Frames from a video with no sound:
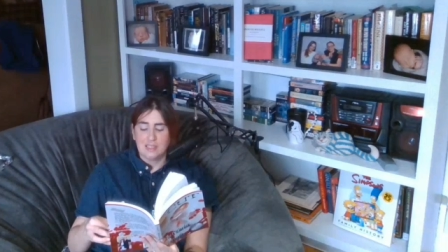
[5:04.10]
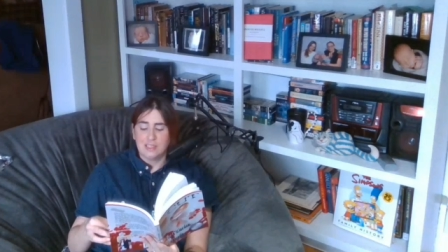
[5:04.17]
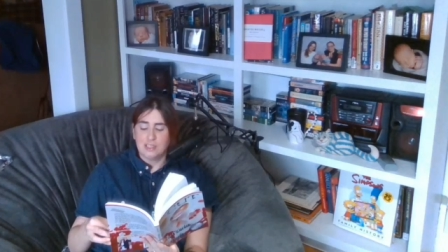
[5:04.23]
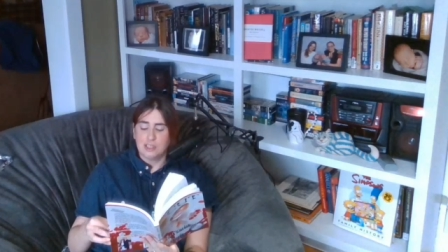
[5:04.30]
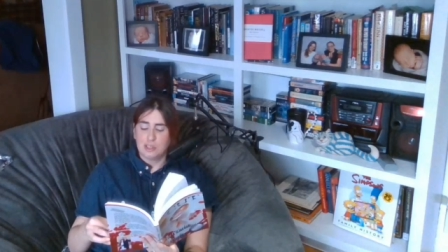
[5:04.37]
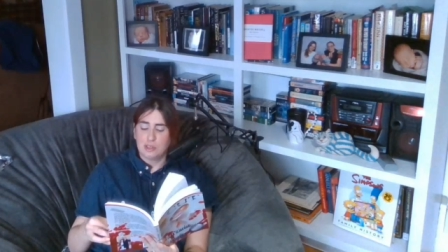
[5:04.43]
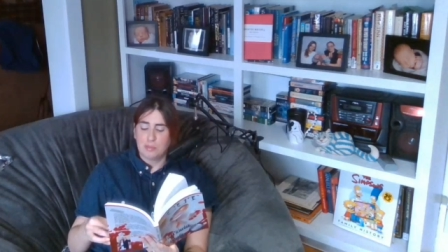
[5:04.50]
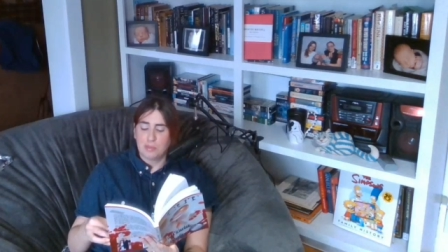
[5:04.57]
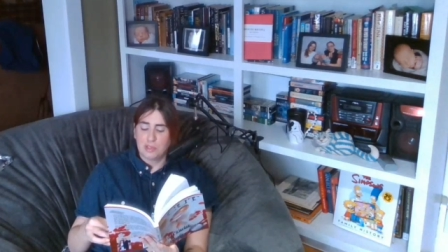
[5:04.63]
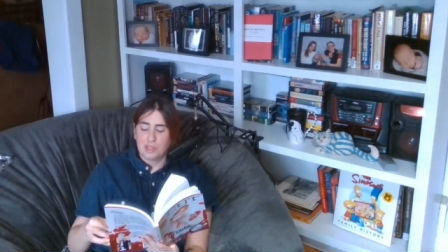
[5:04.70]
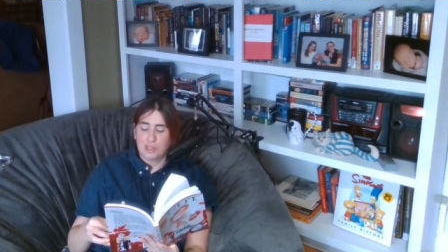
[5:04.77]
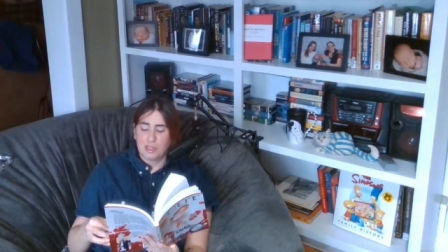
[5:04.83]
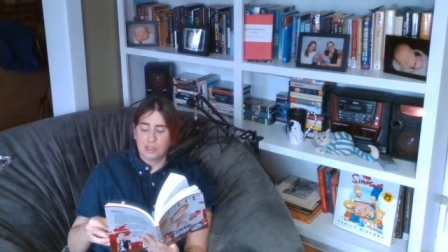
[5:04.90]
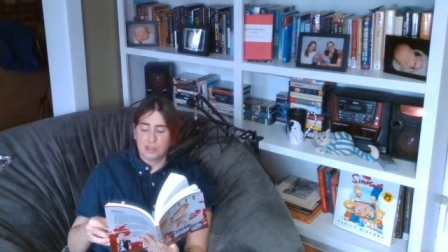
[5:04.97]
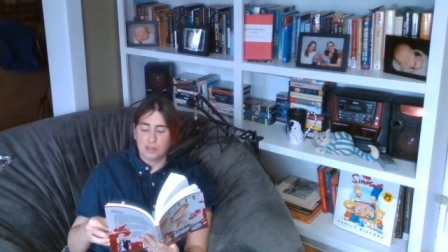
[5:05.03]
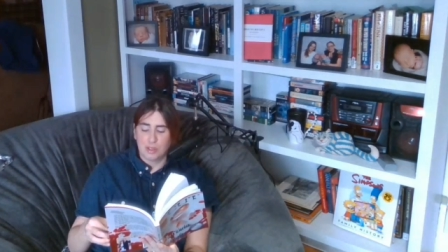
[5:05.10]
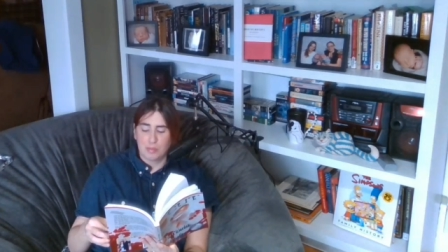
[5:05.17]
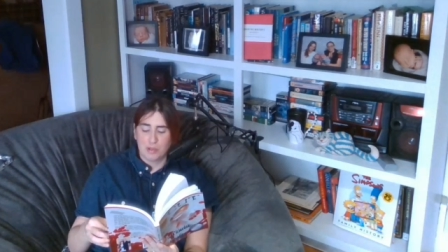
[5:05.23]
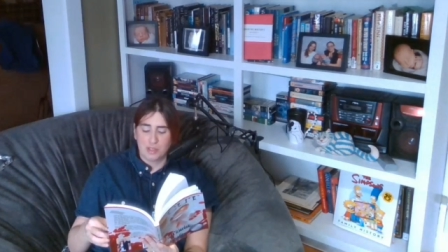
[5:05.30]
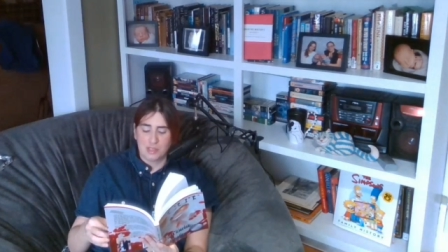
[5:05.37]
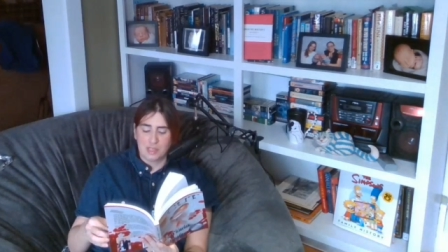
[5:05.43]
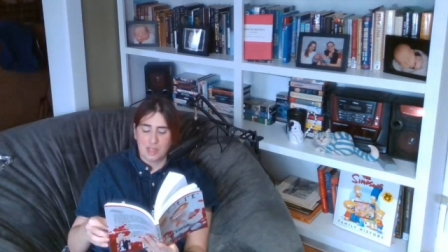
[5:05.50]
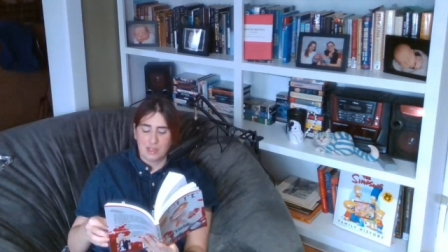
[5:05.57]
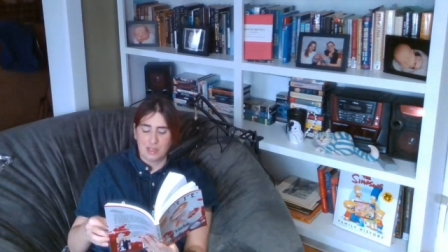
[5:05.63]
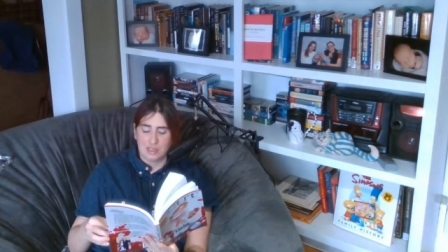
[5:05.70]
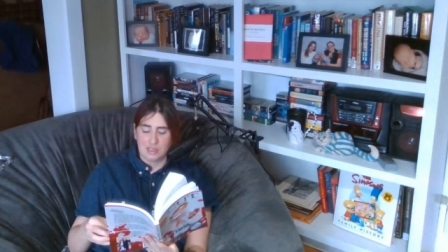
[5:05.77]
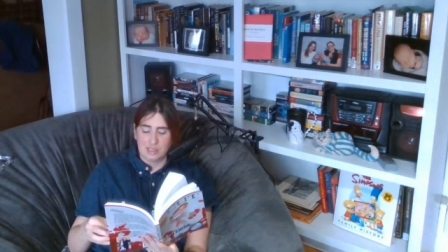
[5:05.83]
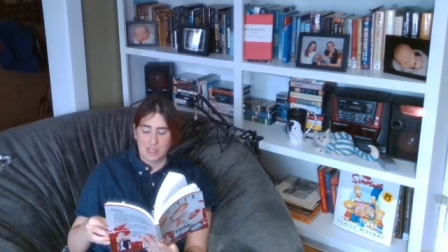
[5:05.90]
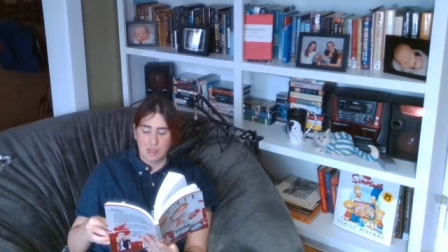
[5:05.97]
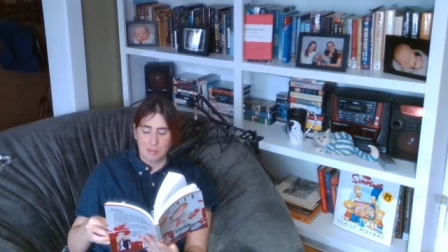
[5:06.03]
She put the history book down on
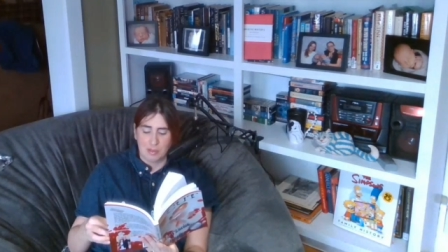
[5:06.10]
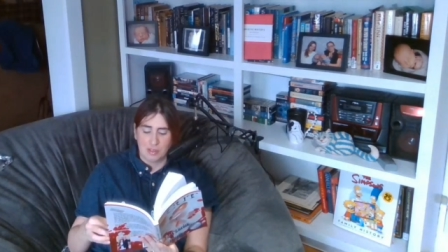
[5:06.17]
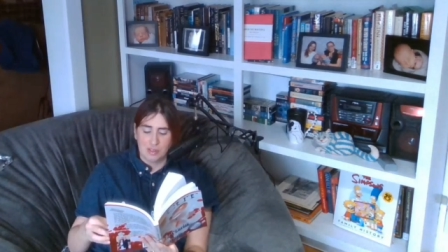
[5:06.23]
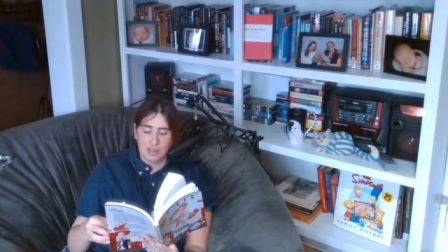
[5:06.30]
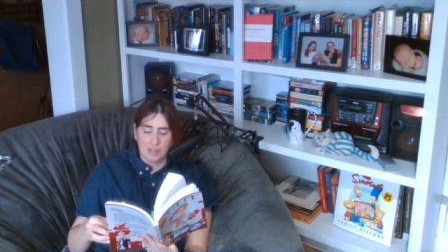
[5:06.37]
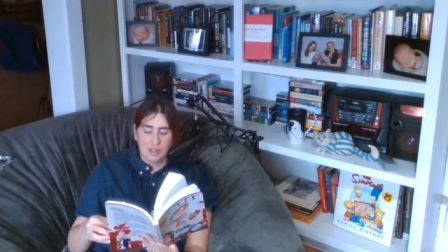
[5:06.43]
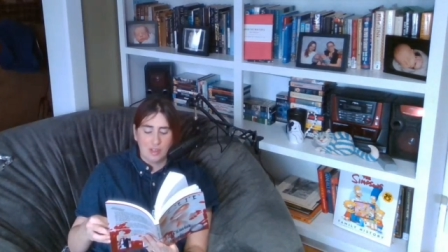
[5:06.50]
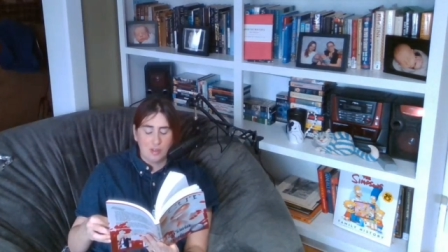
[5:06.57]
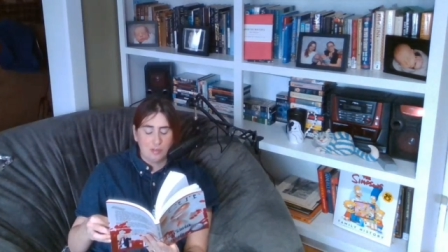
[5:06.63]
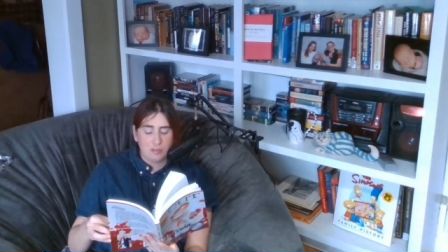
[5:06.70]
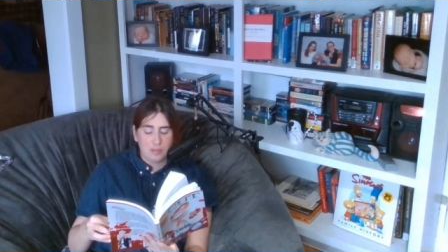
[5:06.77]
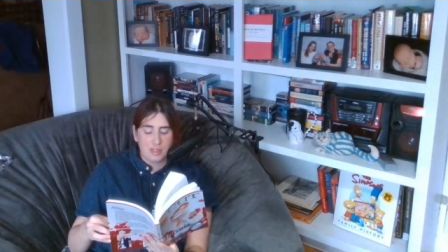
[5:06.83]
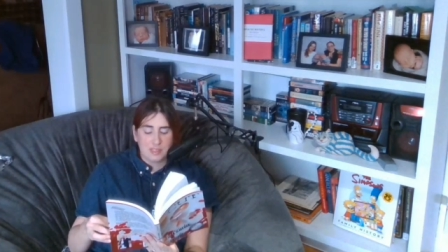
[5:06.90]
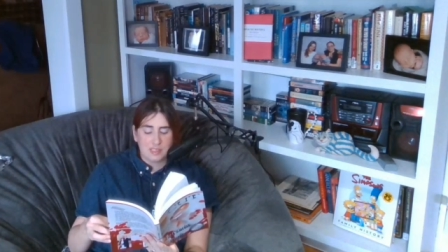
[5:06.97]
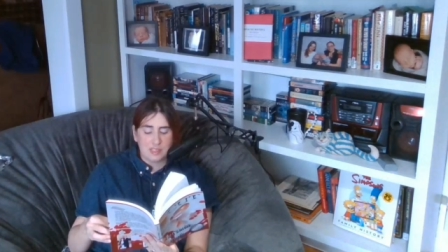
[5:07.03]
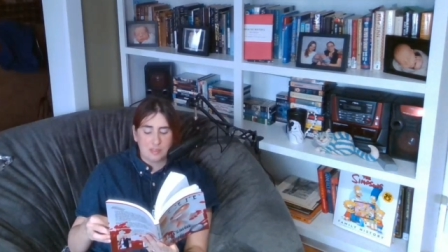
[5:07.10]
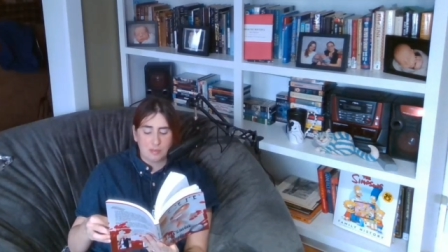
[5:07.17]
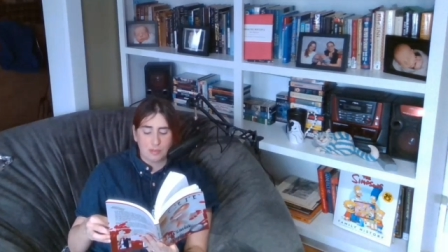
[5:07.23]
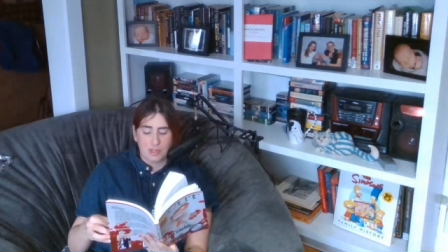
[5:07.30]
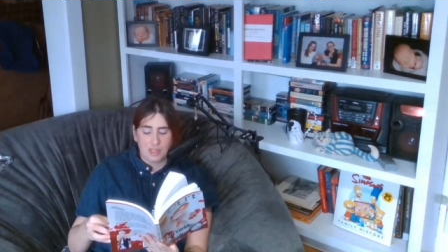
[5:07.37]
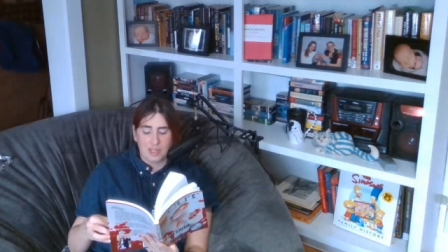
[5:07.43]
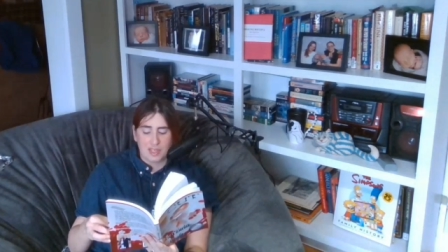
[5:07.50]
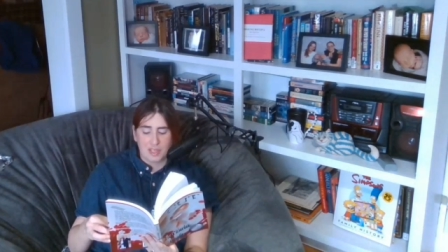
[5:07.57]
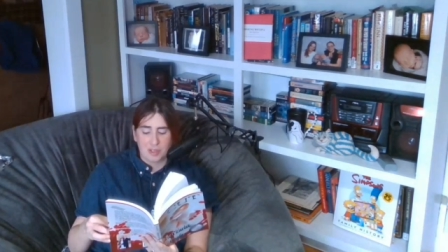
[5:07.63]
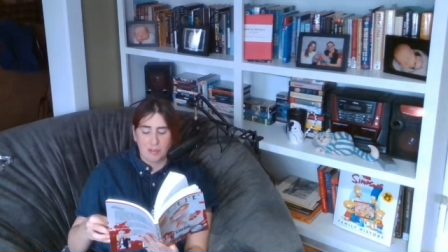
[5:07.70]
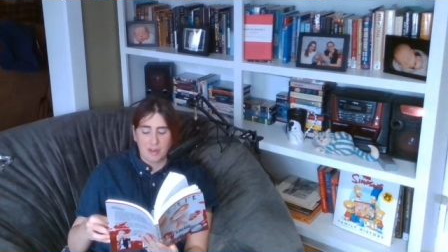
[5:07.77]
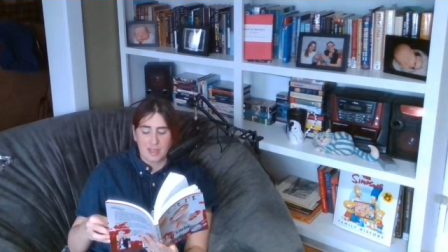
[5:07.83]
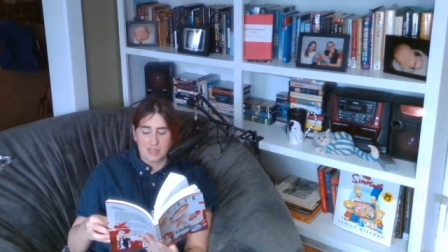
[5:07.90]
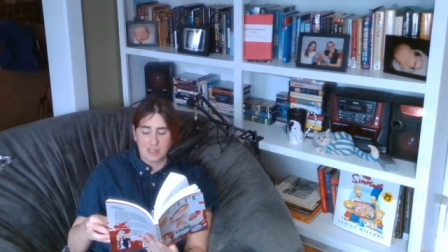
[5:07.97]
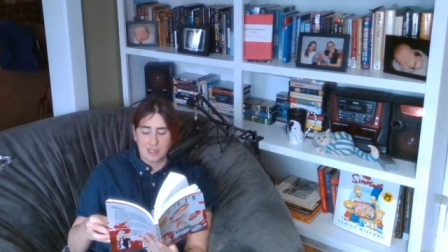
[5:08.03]
the table. Fred didn't feel like
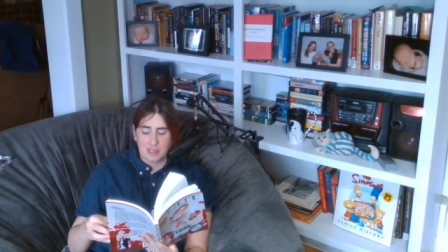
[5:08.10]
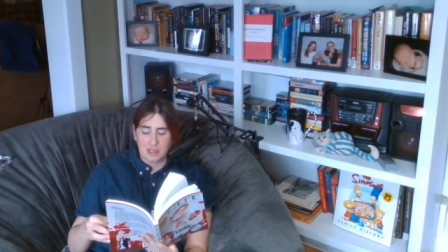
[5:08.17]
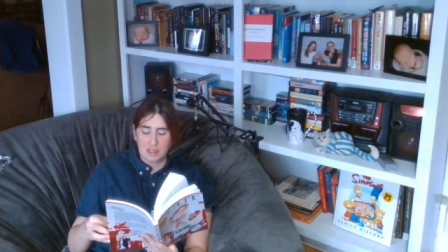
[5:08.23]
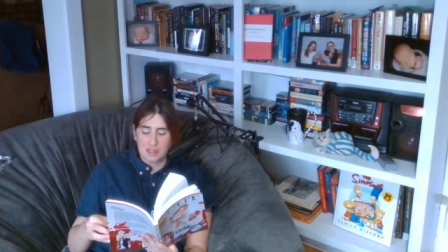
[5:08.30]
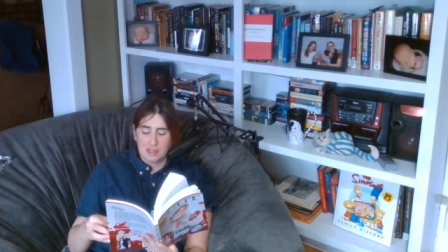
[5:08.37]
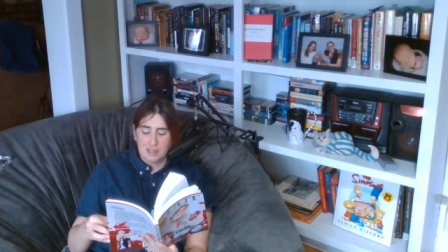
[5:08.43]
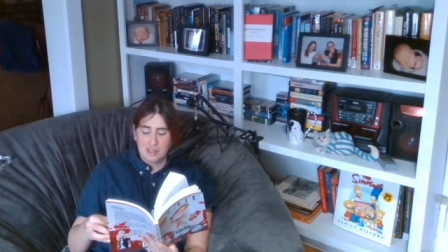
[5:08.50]
correcting her.